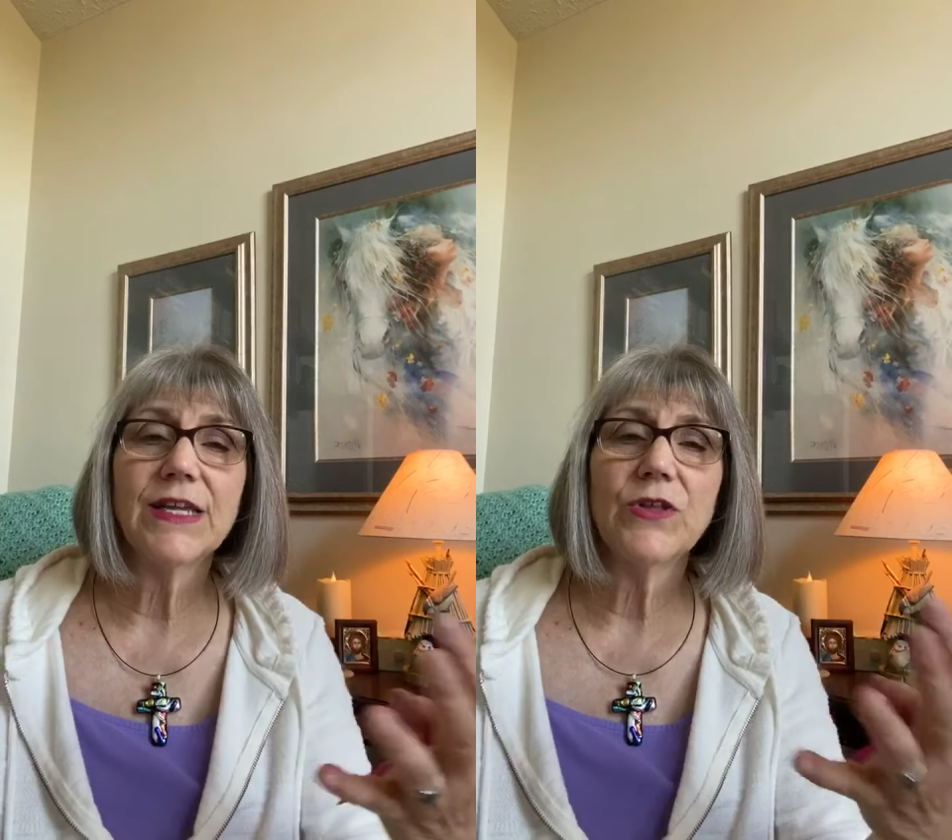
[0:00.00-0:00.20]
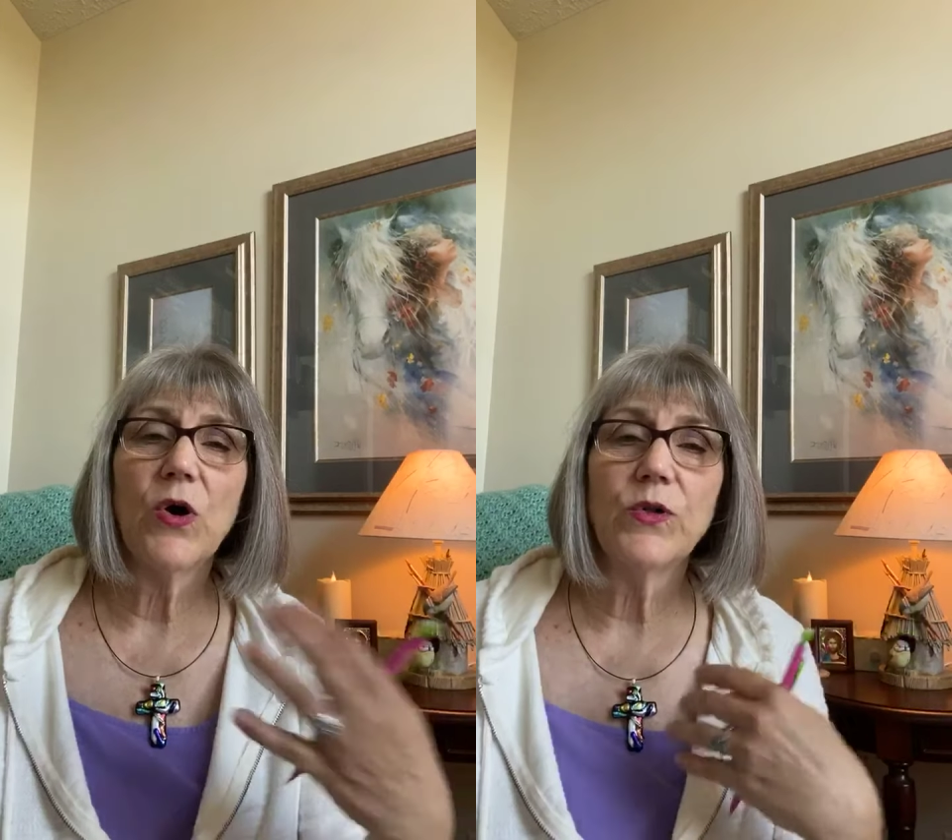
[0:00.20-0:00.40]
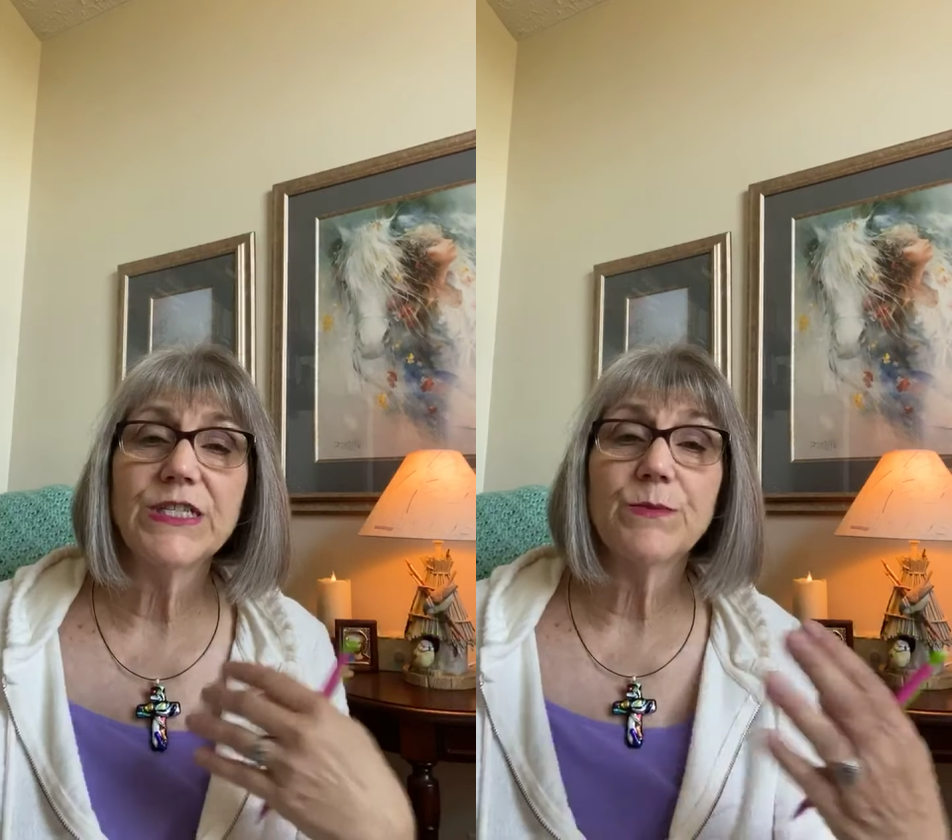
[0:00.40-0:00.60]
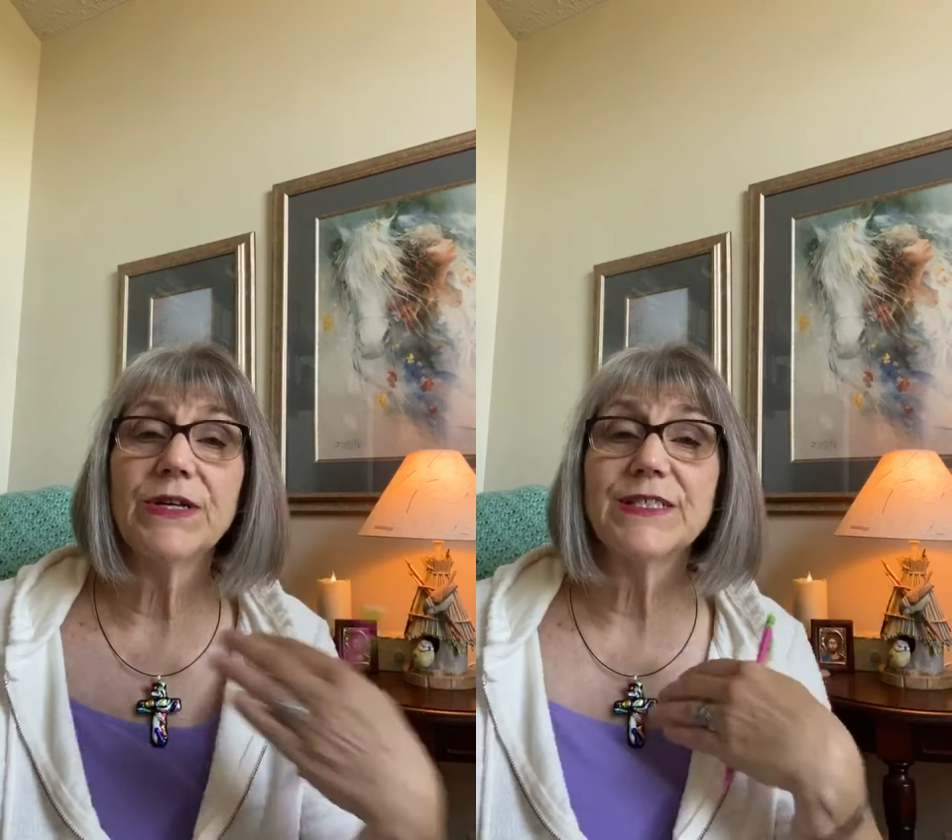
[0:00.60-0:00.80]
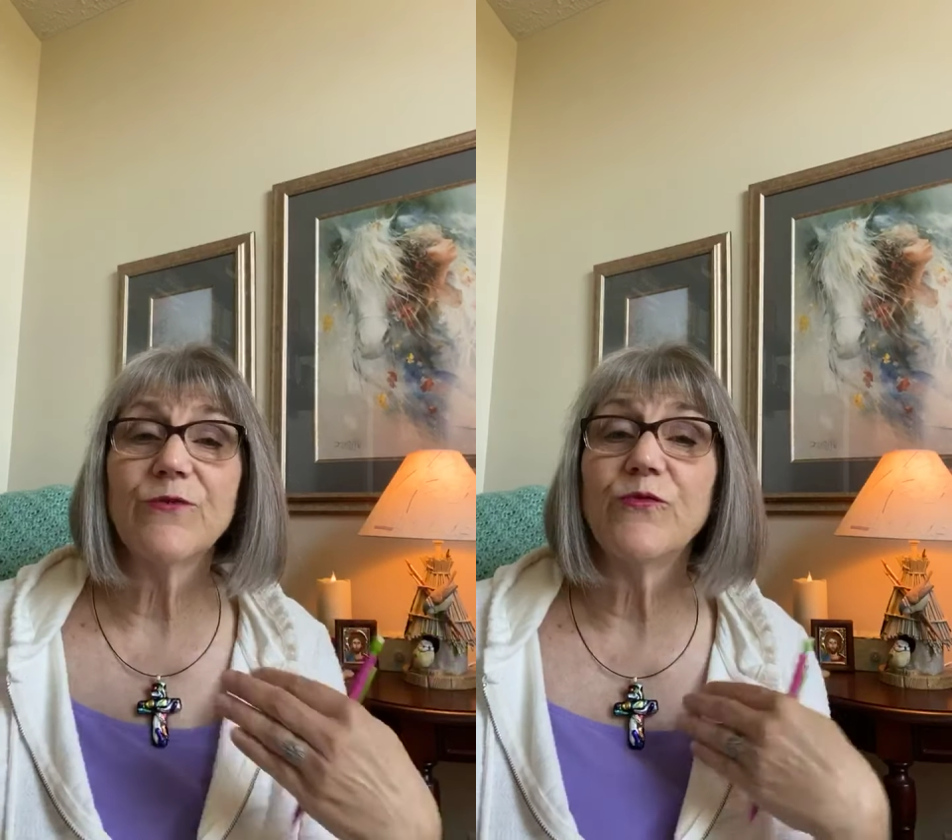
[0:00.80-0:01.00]
and the Holy
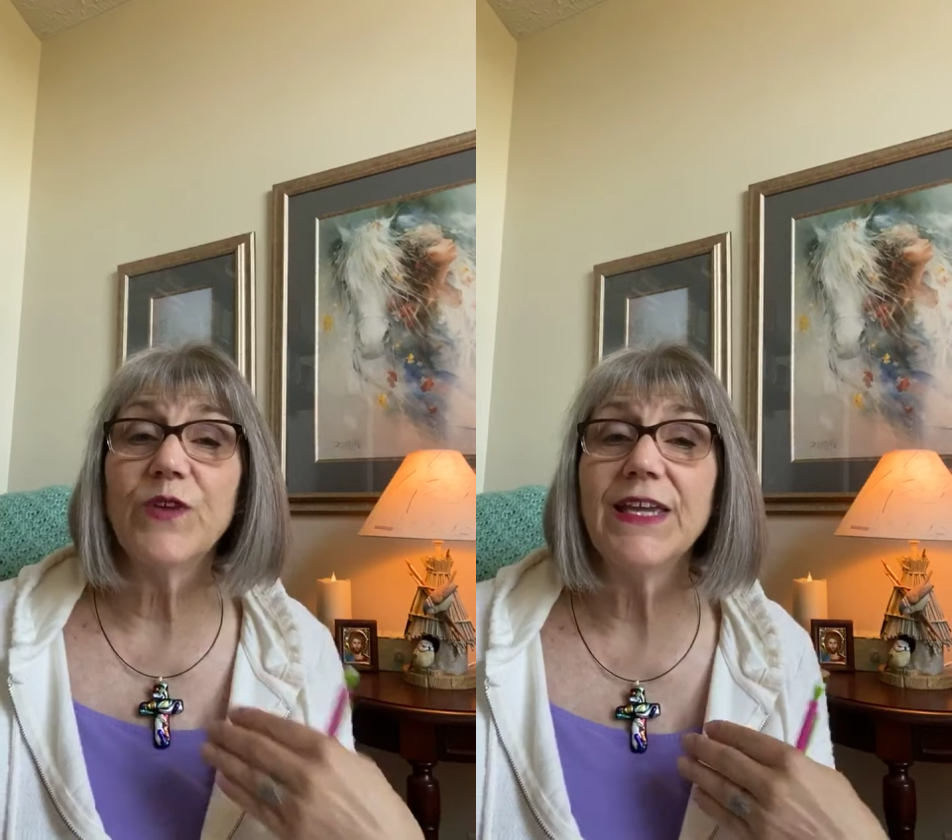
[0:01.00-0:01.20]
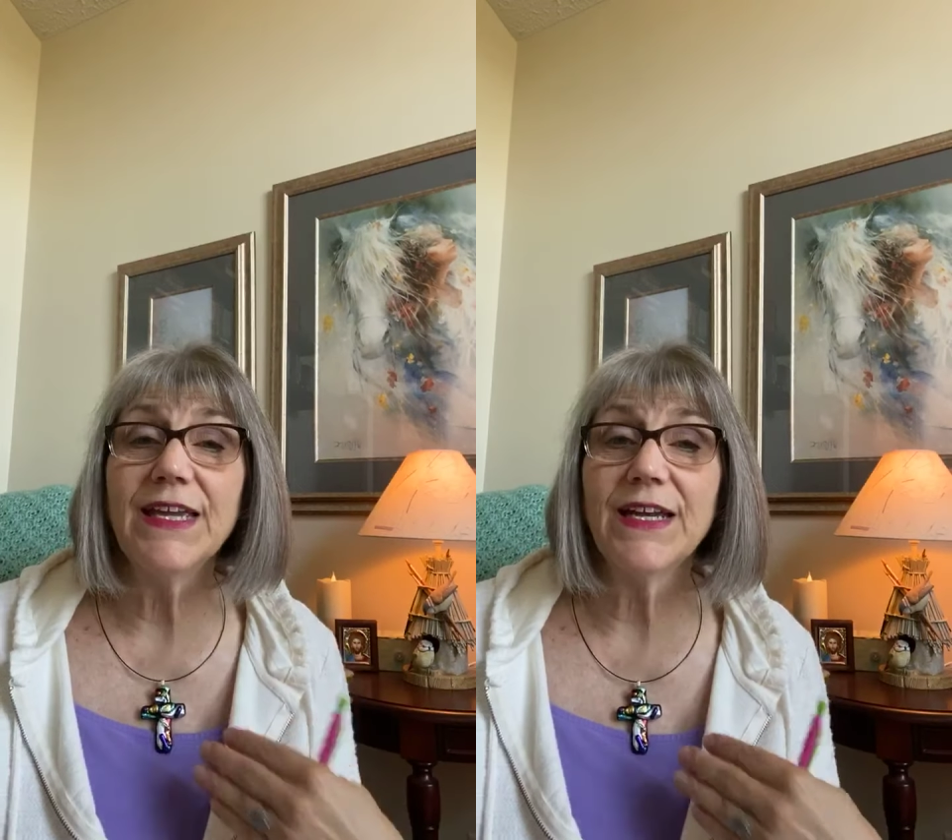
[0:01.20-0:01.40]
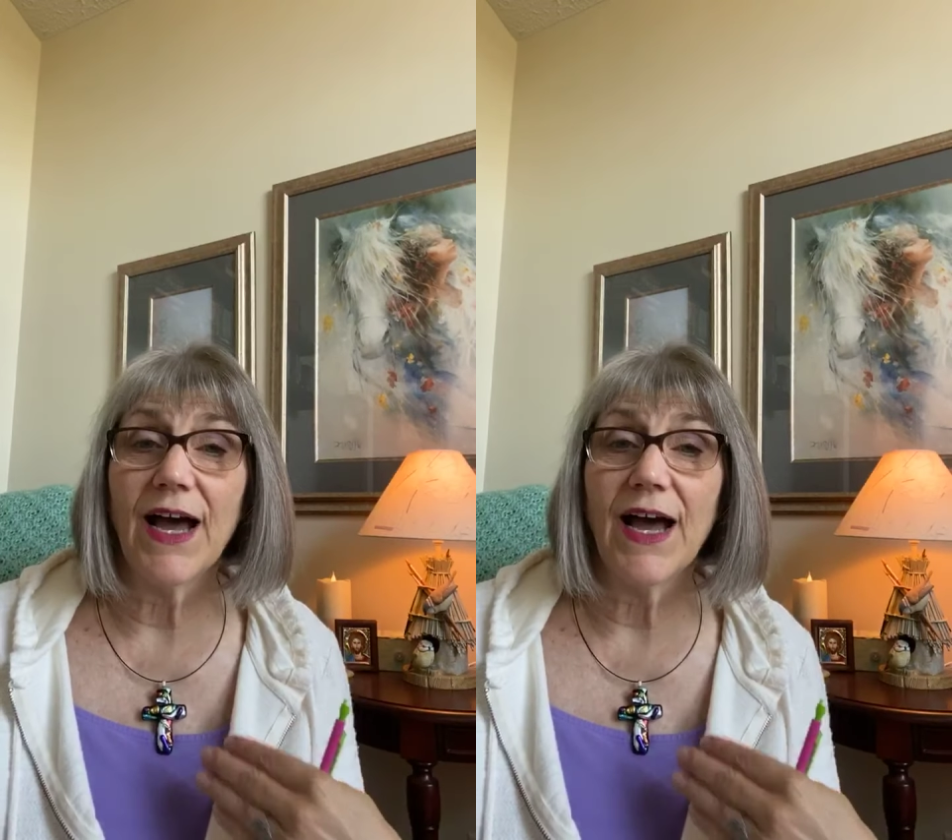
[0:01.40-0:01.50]
Spirit to feed